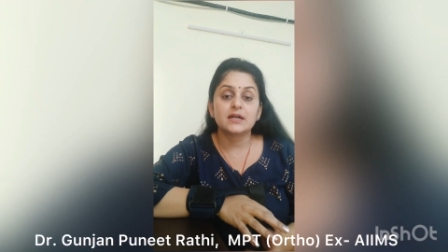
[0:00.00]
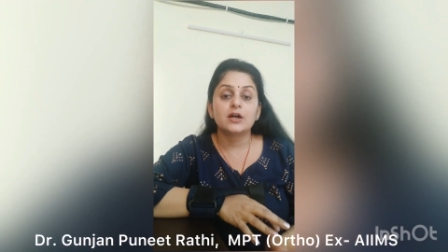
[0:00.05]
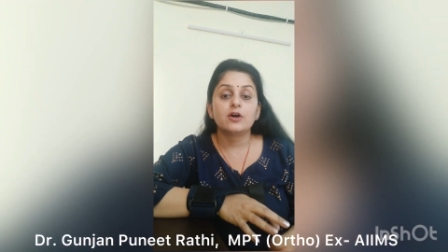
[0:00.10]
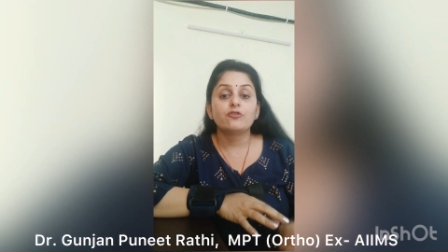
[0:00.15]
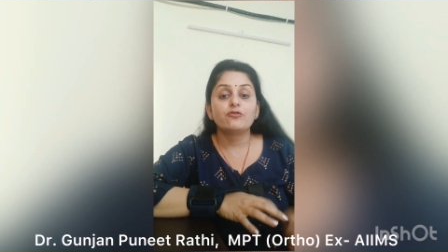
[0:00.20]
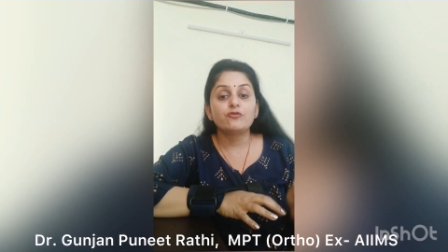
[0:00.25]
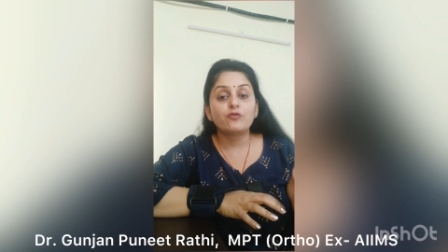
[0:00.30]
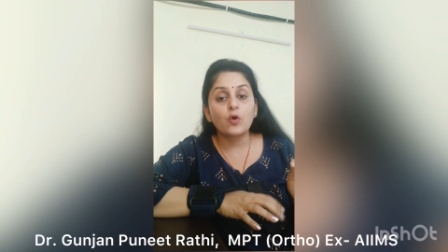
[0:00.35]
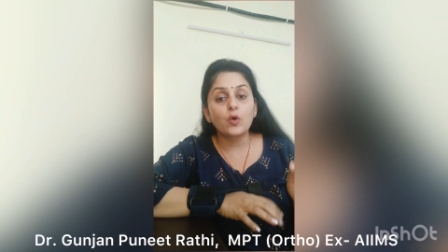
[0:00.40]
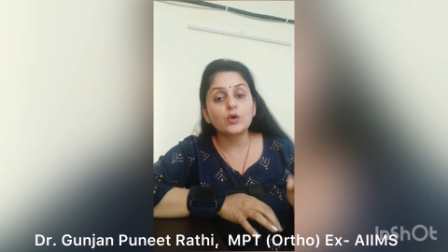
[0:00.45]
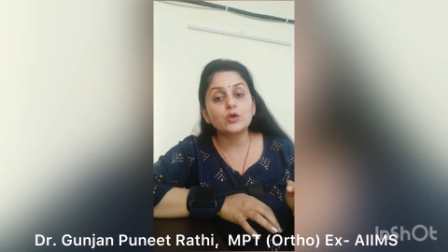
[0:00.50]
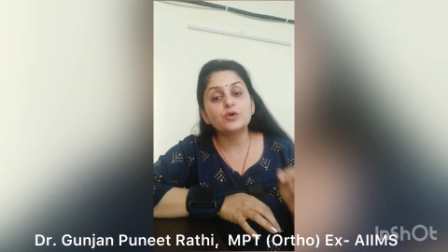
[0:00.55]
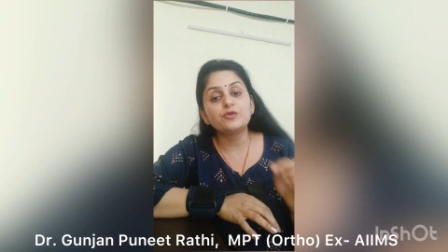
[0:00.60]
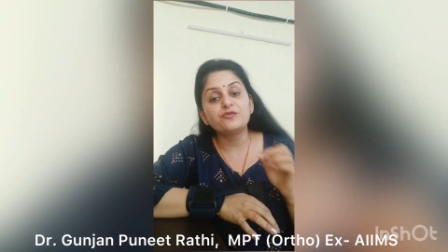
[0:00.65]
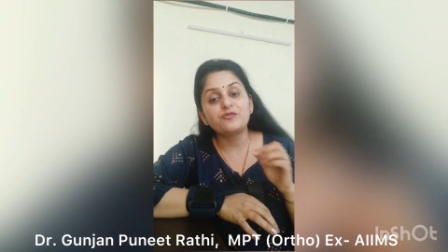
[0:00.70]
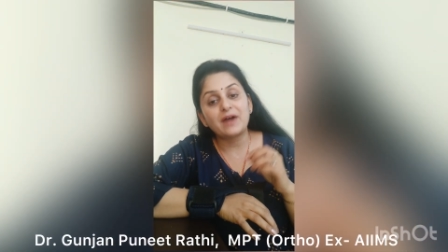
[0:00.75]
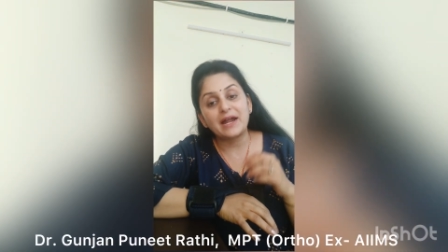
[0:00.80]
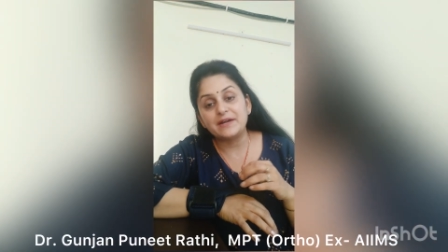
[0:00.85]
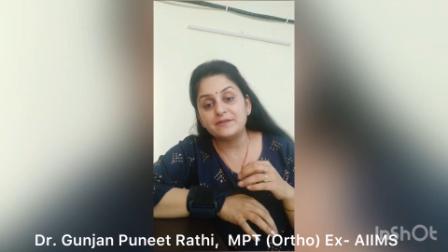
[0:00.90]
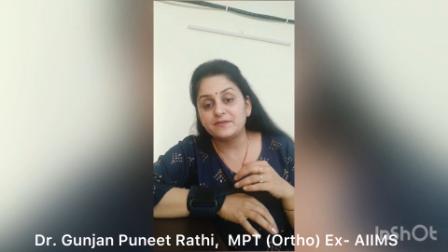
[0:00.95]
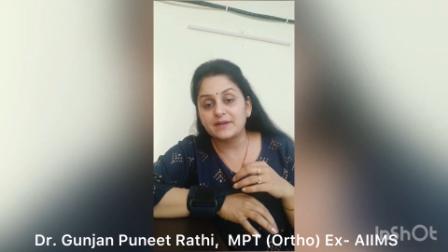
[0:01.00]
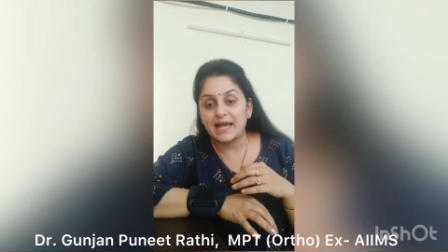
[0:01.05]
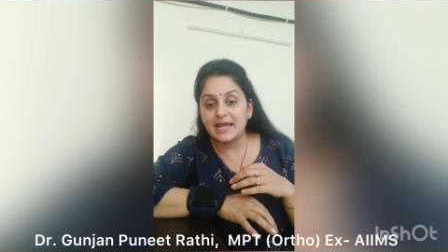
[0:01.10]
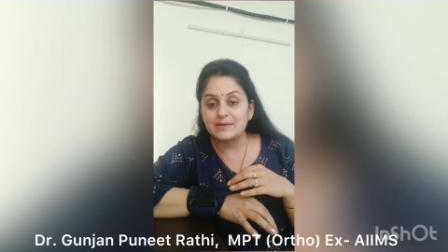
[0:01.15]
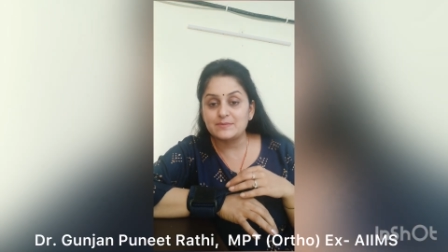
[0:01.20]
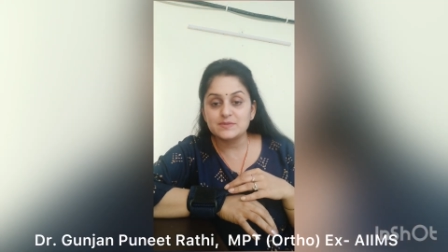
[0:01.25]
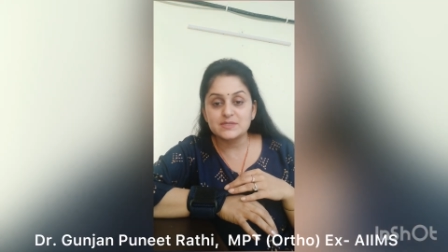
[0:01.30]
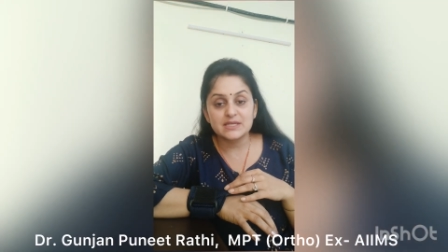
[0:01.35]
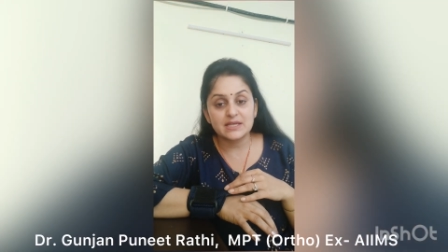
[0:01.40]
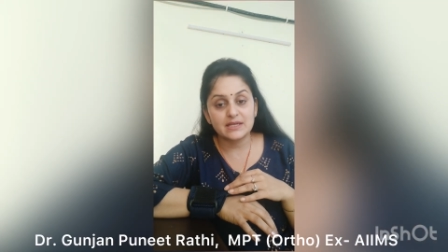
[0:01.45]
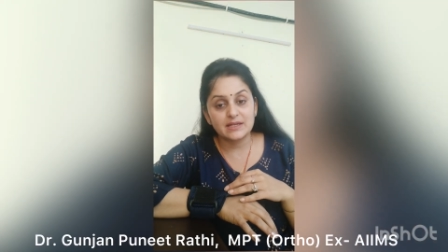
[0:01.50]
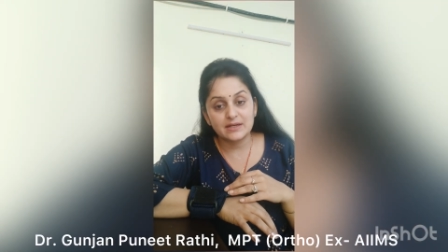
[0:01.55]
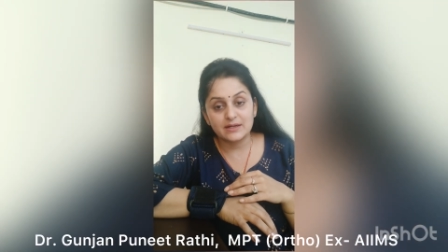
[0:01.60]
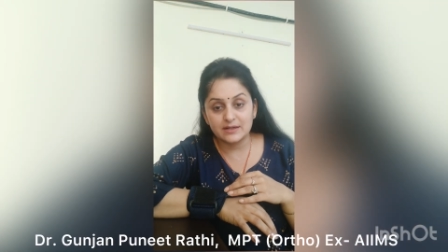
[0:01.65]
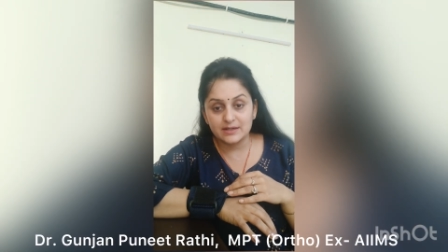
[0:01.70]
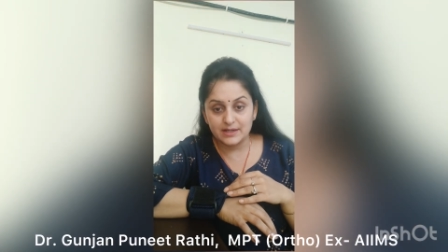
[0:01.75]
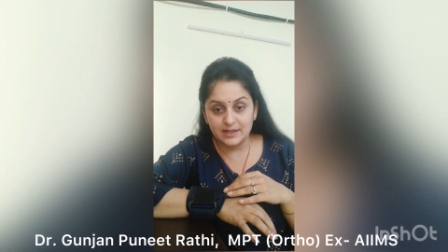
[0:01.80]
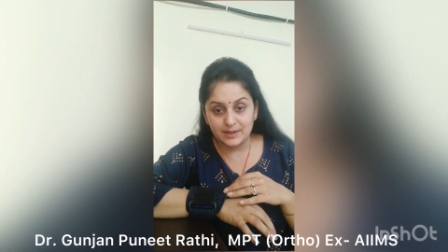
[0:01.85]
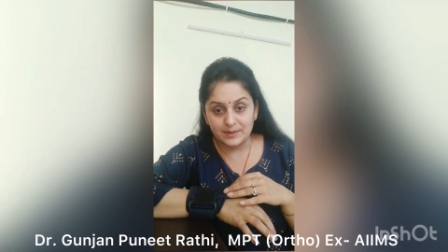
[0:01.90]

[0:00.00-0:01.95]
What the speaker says: 4 to 5 times in a day.